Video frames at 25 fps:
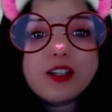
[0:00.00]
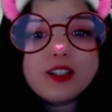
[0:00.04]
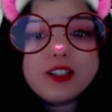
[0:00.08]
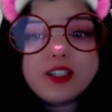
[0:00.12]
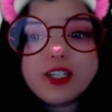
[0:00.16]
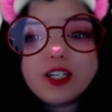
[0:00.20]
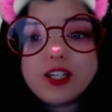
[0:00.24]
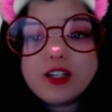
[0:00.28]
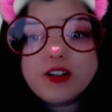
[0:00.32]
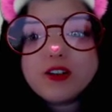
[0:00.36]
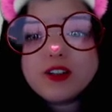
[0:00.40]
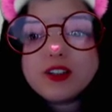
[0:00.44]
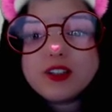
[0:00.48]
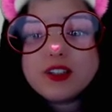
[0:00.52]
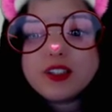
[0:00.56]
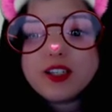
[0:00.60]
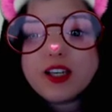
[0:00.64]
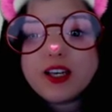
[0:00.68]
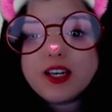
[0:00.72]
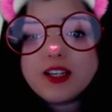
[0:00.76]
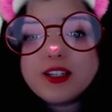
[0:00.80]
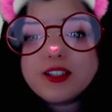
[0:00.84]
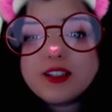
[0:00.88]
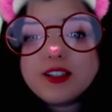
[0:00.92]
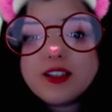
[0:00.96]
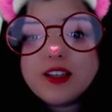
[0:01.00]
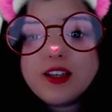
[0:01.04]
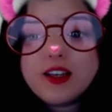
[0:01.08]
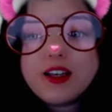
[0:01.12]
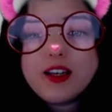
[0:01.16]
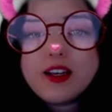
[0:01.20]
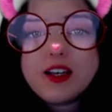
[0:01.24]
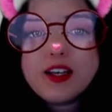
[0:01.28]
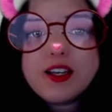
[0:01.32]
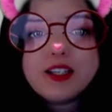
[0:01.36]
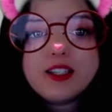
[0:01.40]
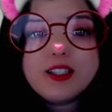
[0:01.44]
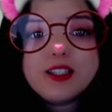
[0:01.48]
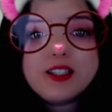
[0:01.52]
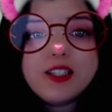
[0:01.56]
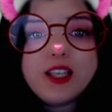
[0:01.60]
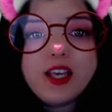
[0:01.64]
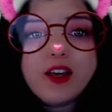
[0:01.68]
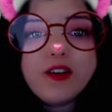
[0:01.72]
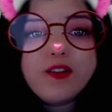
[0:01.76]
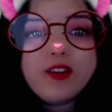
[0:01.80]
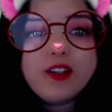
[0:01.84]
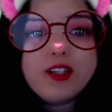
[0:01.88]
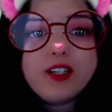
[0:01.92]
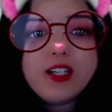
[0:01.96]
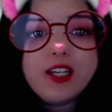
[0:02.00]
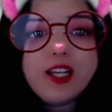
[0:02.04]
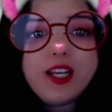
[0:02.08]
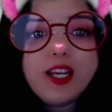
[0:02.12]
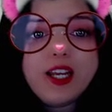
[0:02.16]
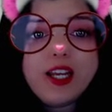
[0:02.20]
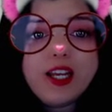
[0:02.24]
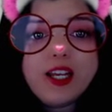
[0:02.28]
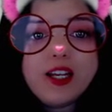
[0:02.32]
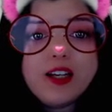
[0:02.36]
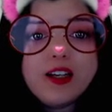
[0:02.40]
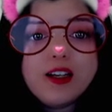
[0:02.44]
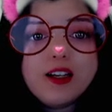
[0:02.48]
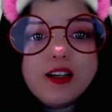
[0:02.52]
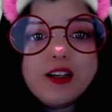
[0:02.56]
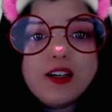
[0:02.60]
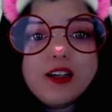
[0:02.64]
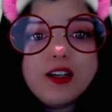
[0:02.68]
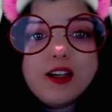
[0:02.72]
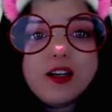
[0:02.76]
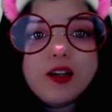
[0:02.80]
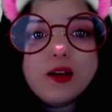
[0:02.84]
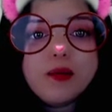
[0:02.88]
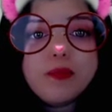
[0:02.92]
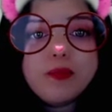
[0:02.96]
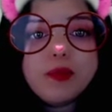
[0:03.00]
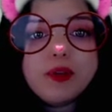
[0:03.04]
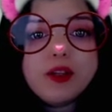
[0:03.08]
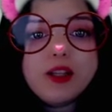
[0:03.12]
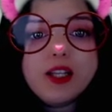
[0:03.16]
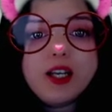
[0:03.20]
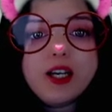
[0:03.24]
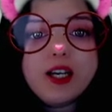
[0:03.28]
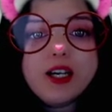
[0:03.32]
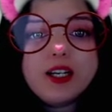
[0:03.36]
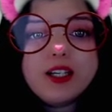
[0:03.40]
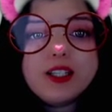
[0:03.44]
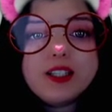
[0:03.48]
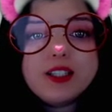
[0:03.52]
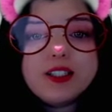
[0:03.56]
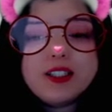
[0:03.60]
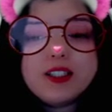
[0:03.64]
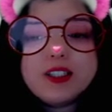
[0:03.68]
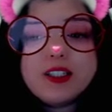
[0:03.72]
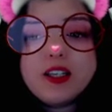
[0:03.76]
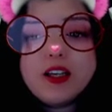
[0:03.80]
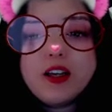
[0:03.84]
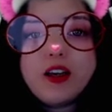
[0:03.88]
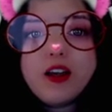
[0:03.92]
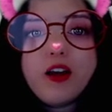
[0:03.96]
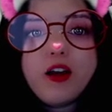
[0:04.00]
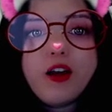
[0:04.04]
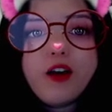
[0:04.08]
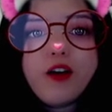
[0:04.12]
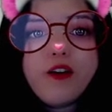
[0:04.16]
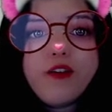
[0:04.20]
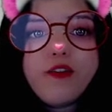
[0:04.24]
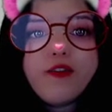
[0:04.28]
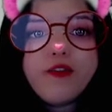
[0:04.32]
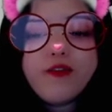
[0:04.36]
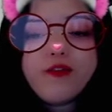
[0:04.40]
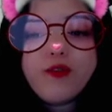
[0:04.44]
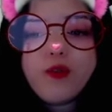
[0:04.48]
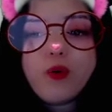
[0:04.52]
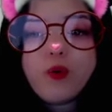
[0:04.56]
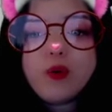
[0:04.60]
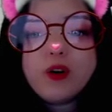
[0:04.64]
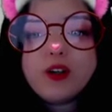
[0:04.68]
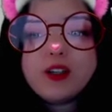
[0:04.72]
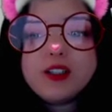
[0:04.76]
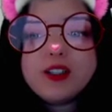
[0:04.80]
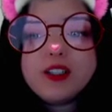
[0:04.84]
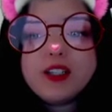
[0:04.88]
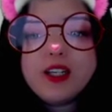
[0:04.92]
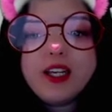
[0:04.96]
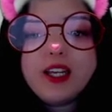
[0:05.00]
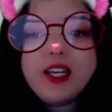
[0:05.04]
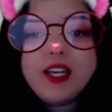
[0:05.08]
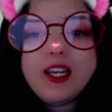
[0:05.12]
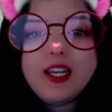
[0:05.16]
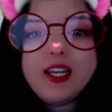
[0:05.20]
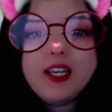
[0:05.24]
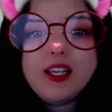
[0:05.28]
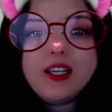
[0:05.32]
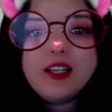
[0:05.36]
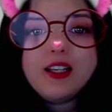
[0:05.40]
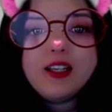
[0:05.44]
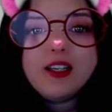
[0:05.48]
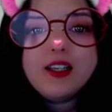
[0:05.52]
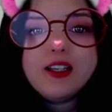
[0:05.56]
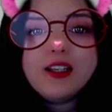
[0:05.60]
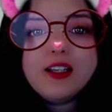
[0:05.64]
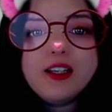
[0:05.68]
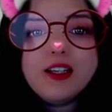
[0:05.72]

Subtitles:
because here it says 70 plus 14